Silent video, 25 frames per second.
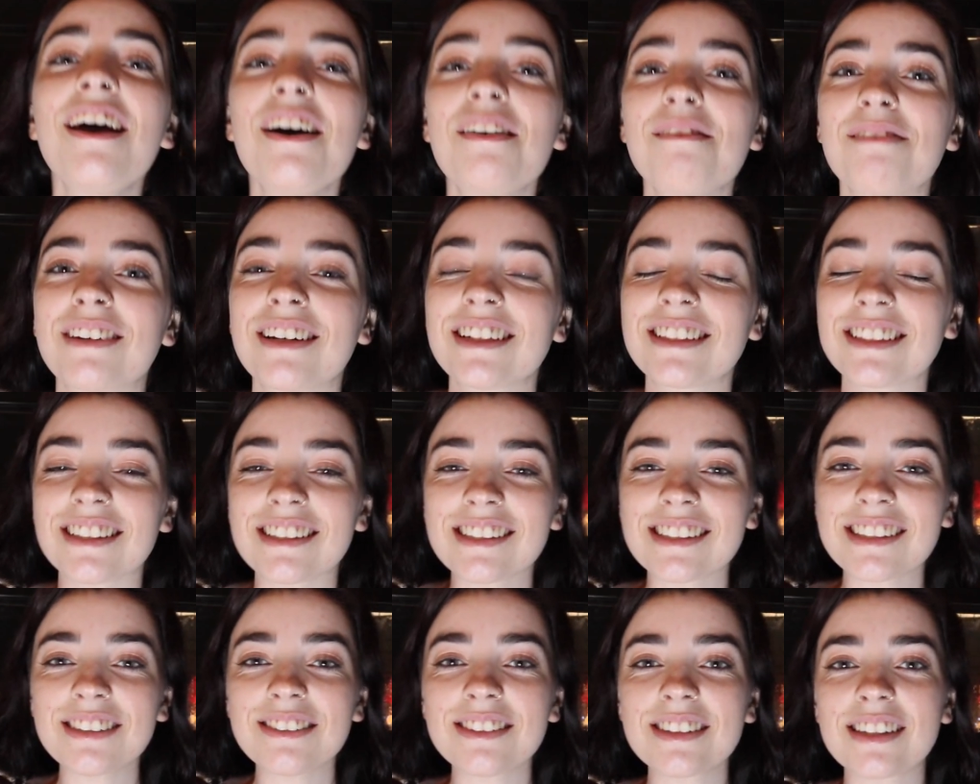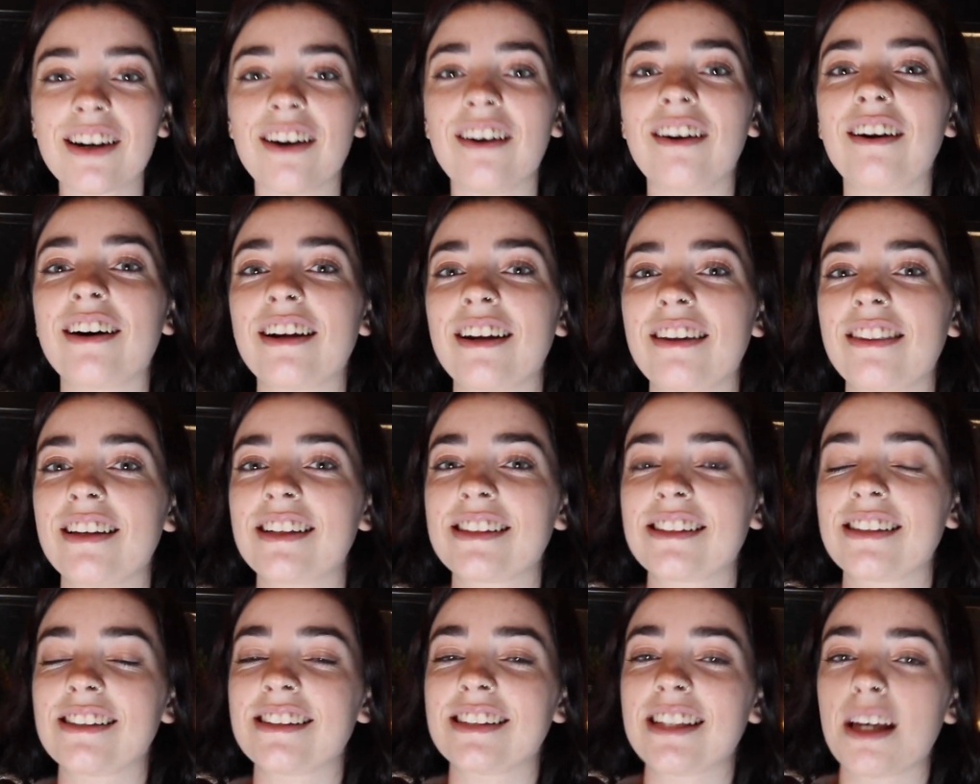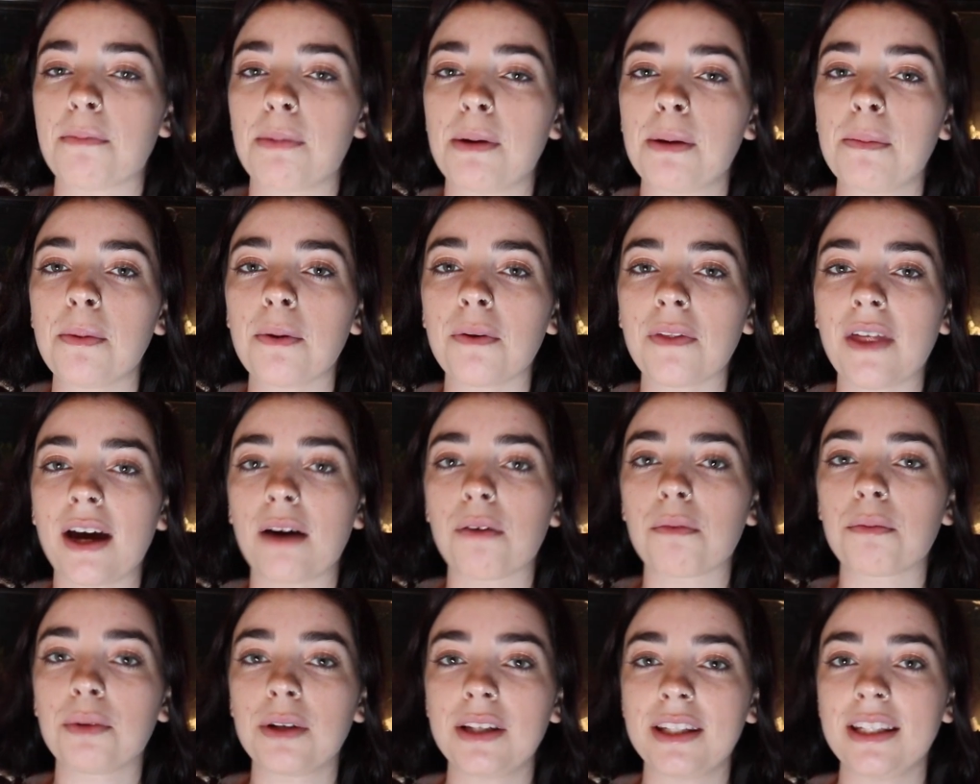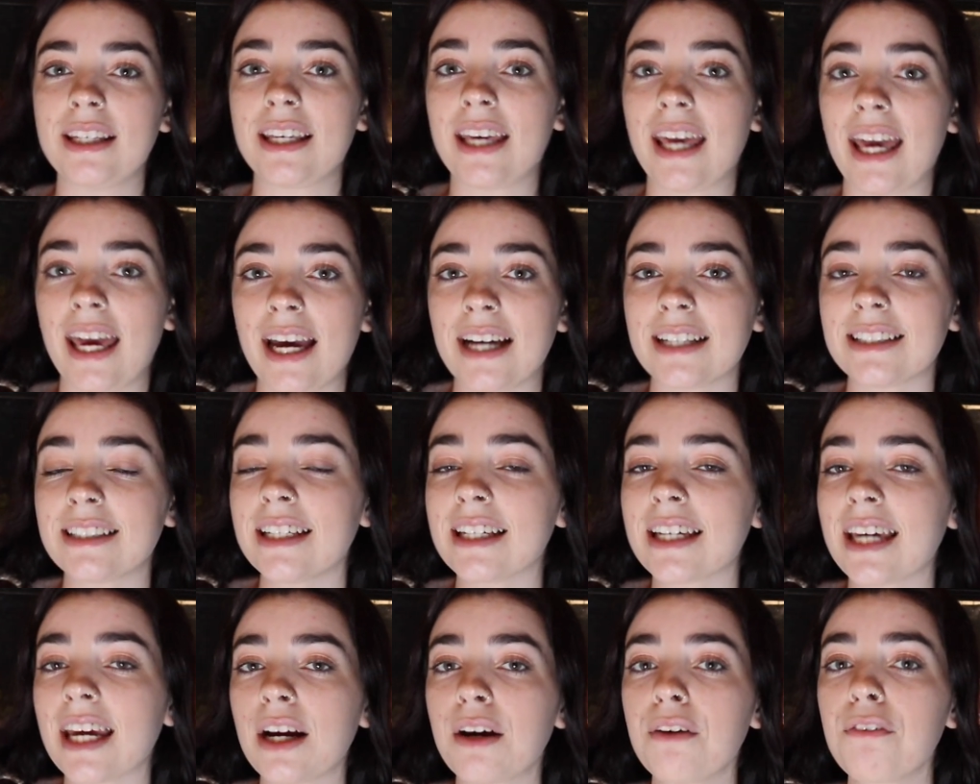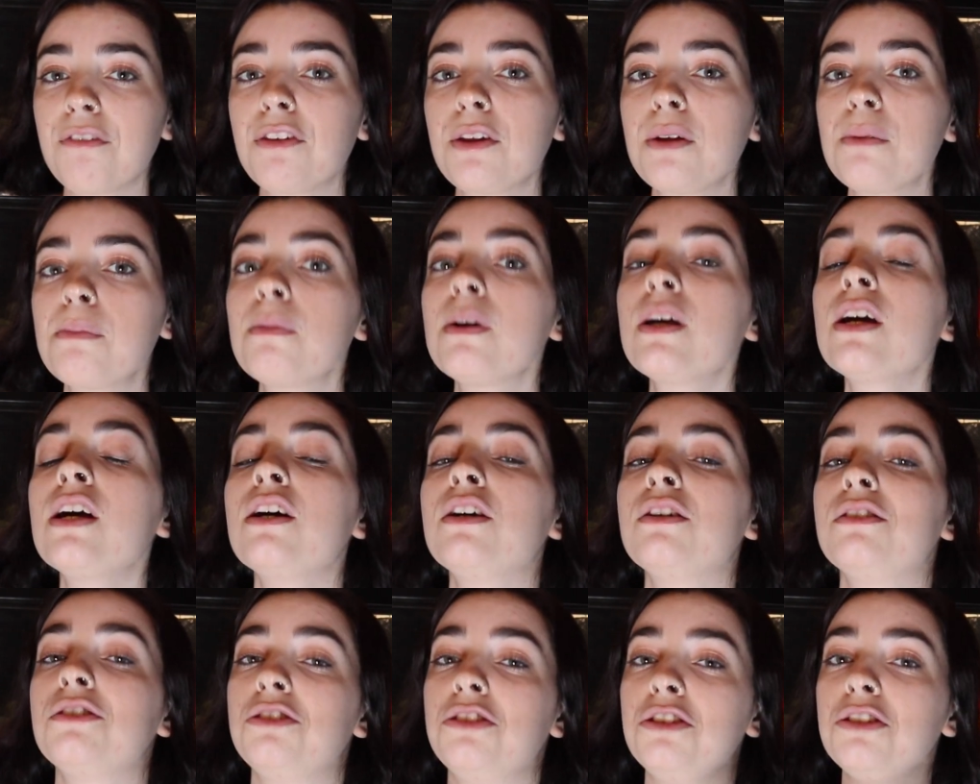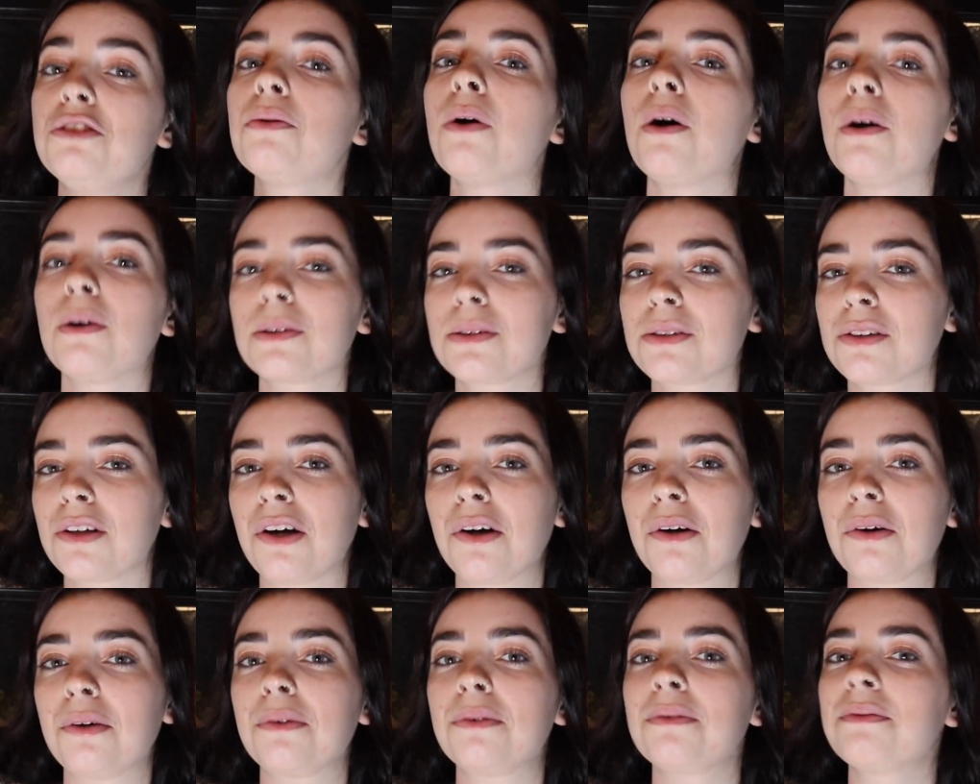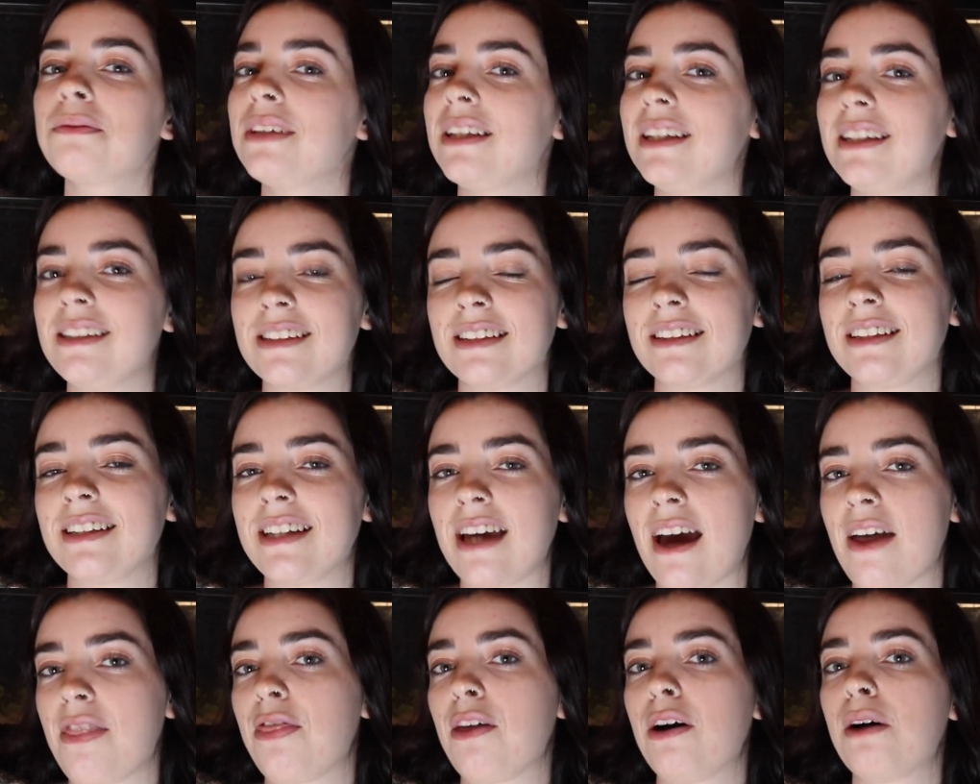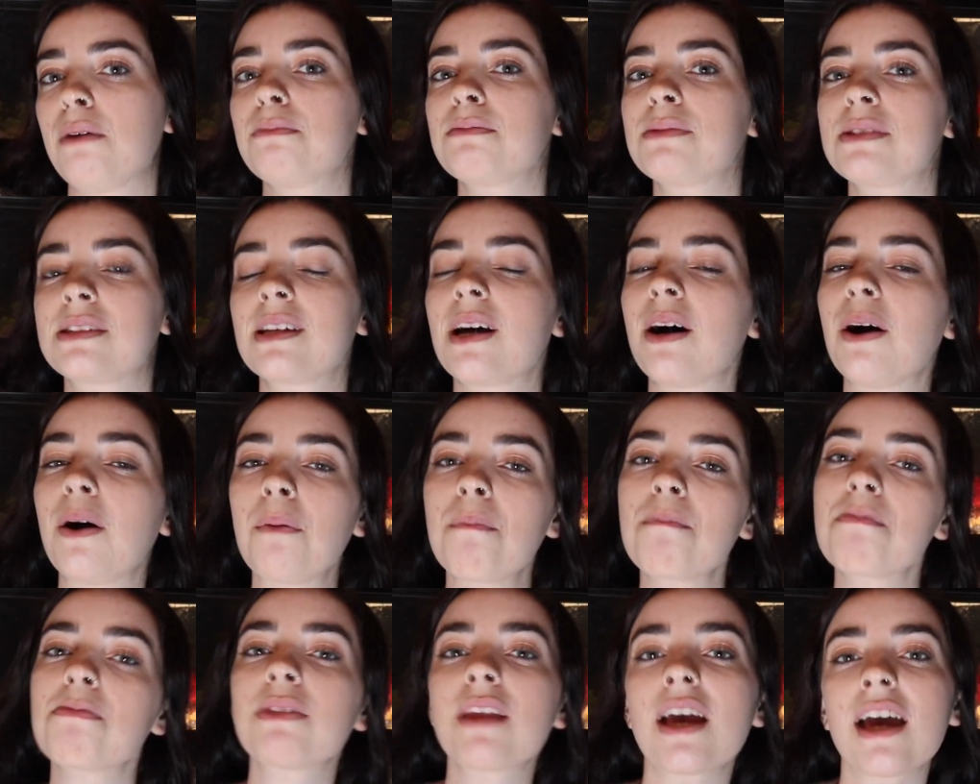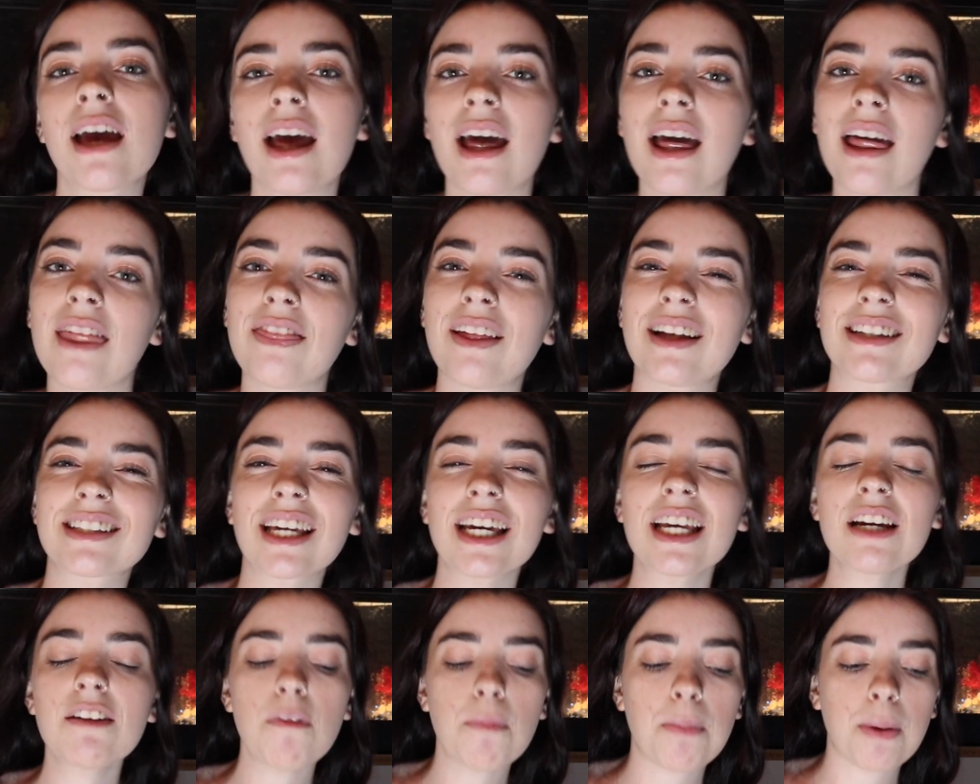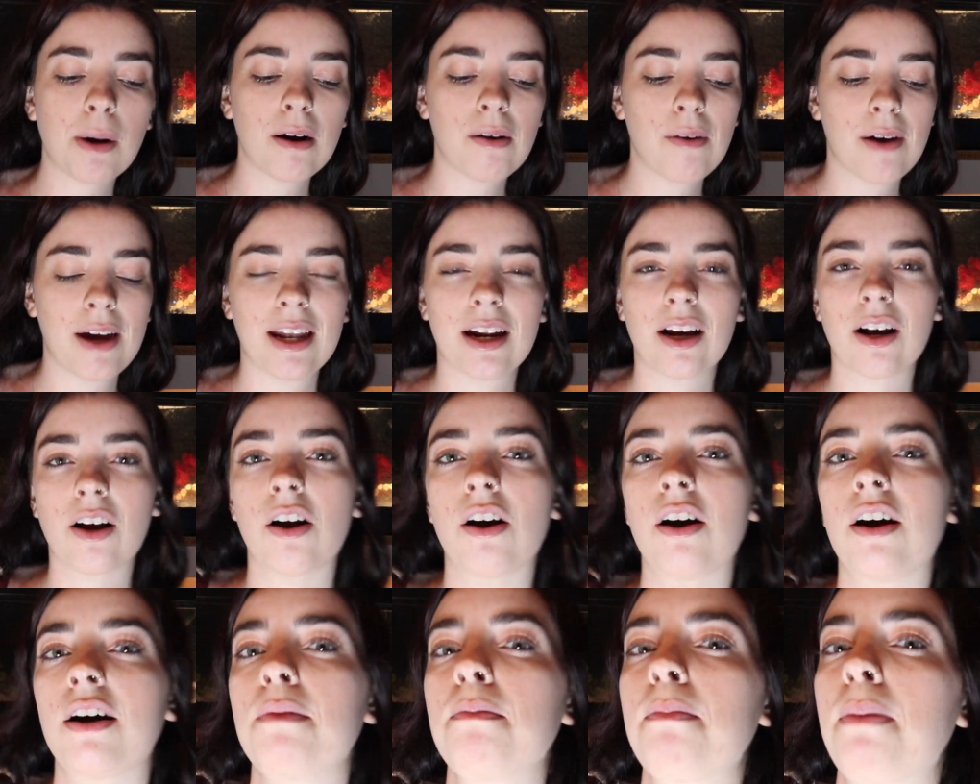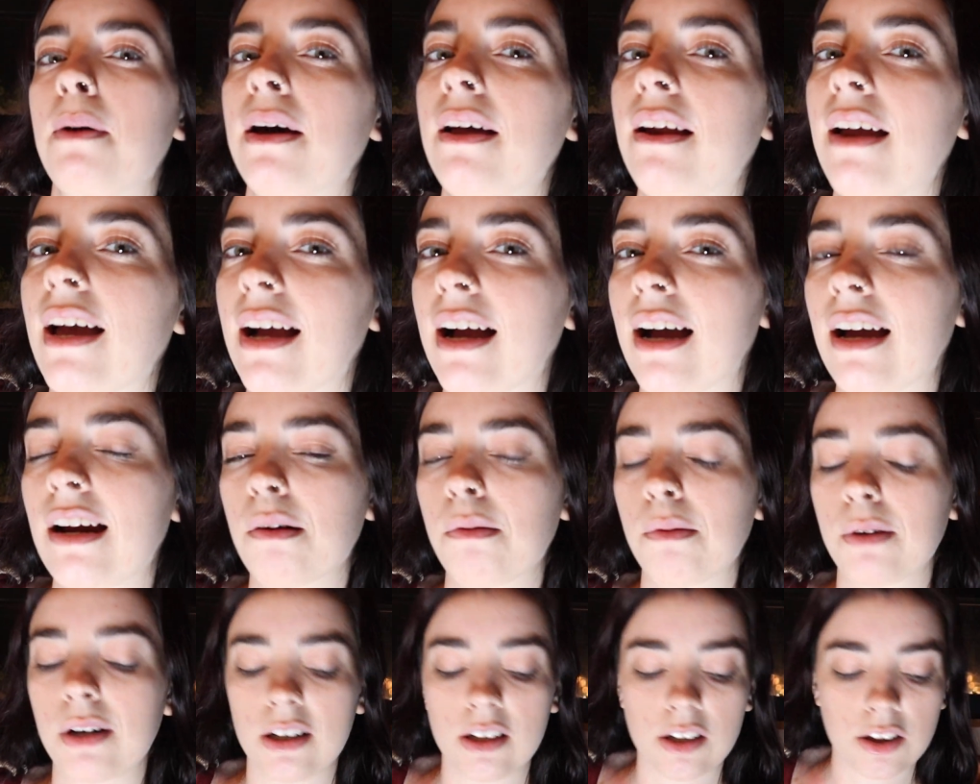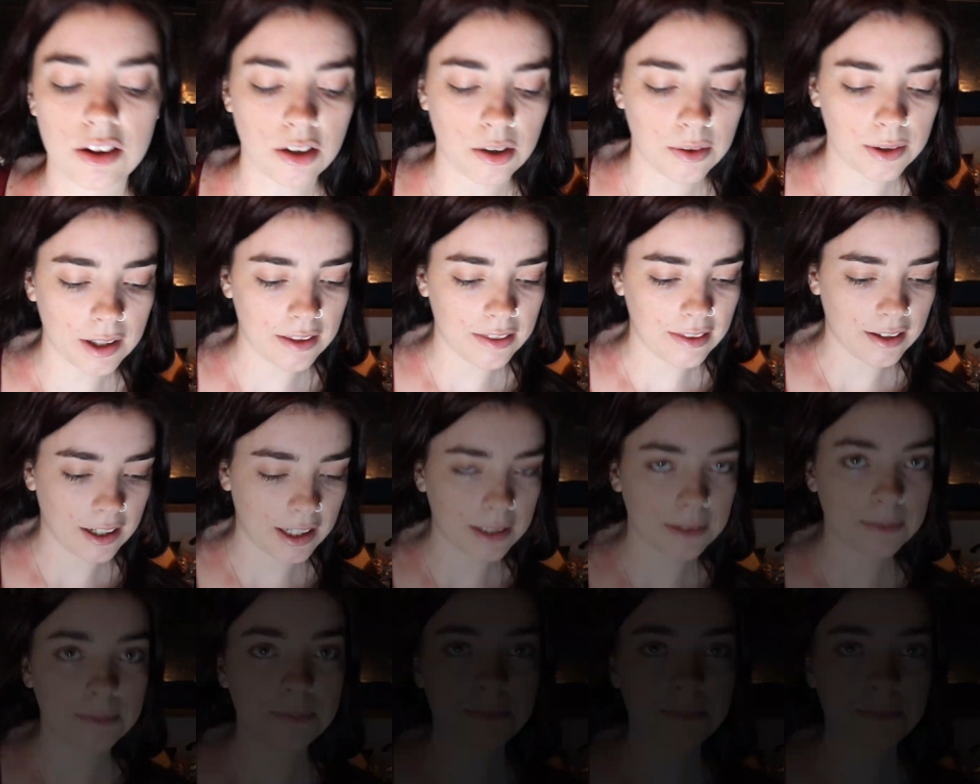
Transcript: But it's also a con in the sense that people that really can't take care of them do also easily get them. So that's kind of a pro and a con, but I kind of wanted to throw it in there.